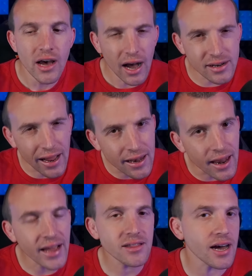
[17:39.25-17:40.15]
And I
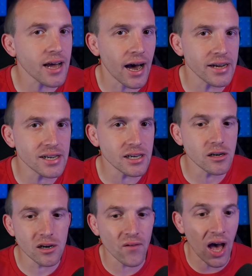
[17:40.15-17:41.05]
like that
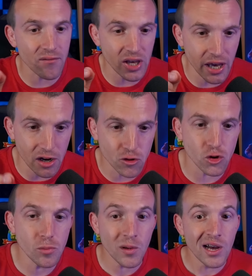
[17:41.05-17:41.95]
idea of having a troop